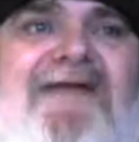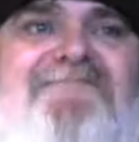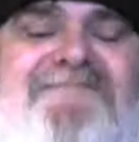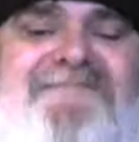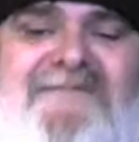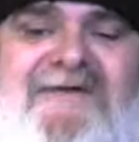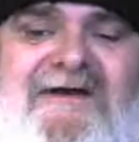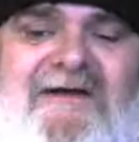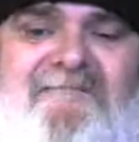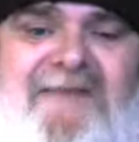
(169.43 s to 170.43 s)
am
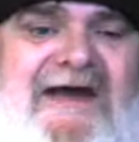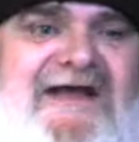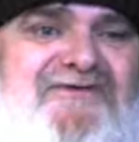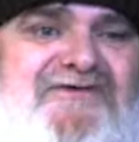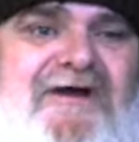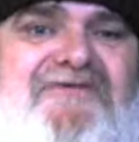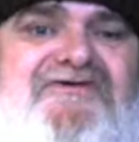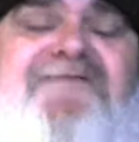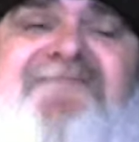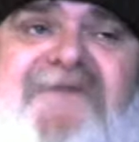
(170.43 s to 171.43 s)
back in
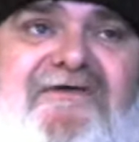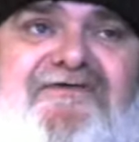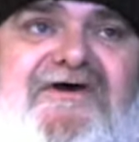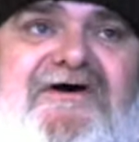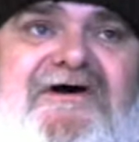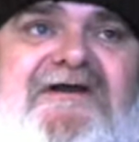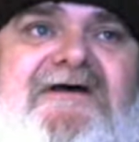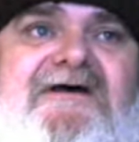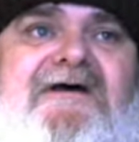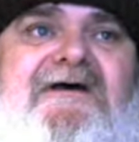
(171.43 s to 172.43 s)
church. It feels good.
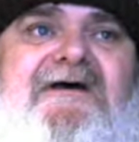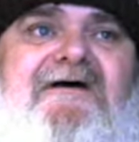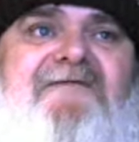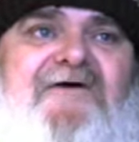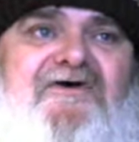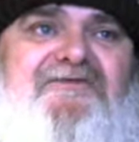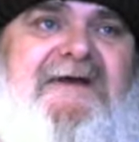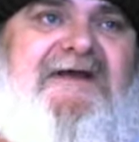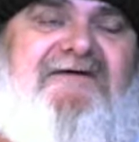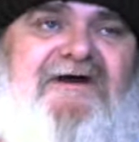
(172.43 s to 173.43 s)
Feels
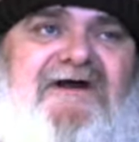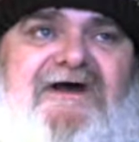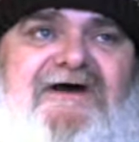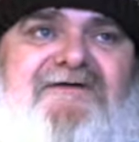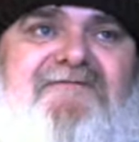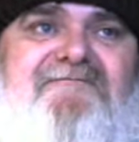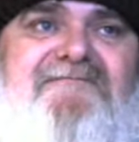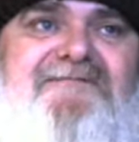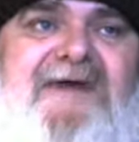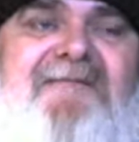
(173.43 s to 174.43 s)
big, good,
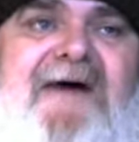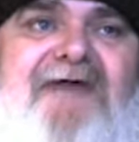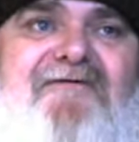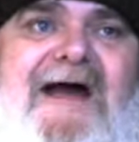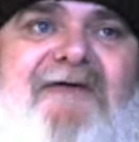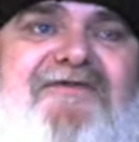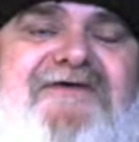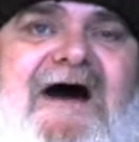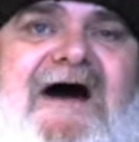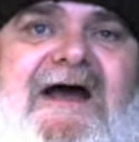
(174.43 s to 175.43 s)
be back right with
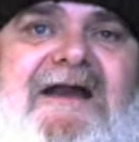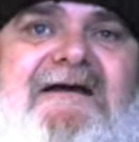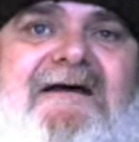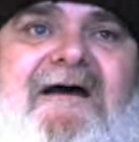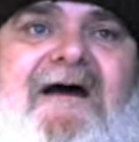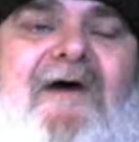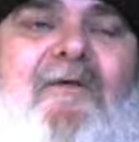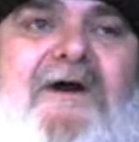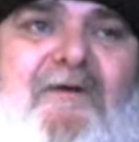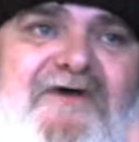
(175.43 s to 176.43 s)
God
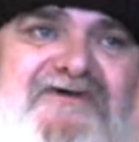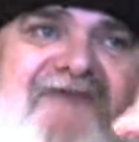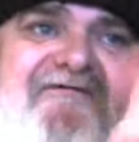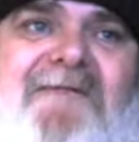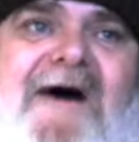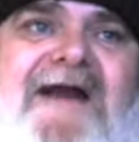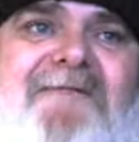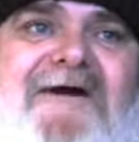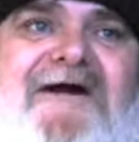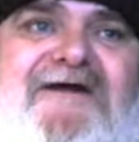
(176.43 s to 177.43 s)
want to wish everybody a
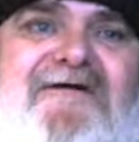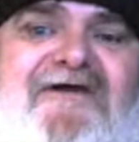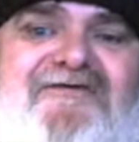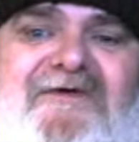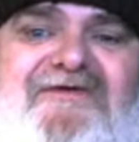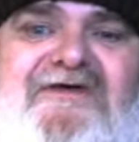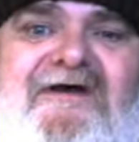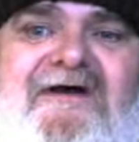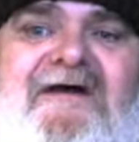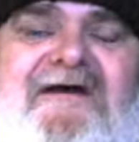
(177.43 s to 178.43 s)
Merry Christmas.
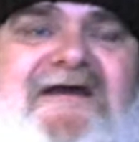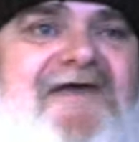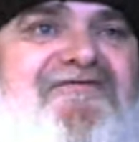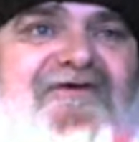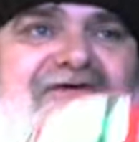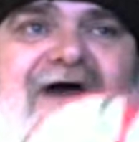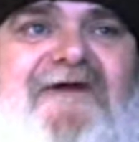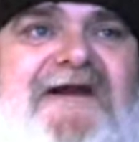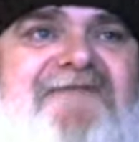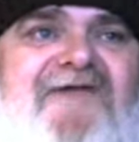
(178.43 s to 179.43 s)
Gifts are
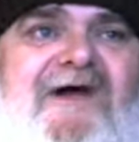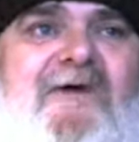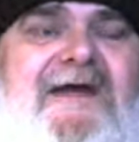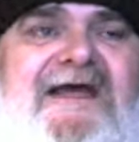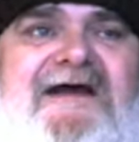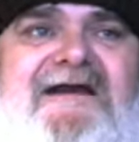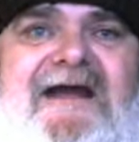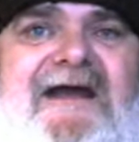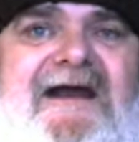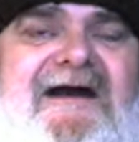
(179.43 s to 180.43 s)
already flowing in,
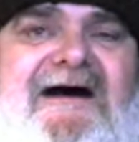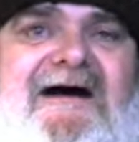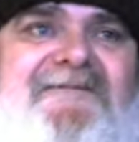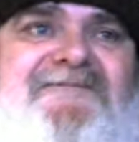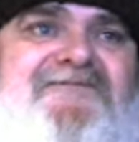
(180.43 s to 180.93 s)
and uh,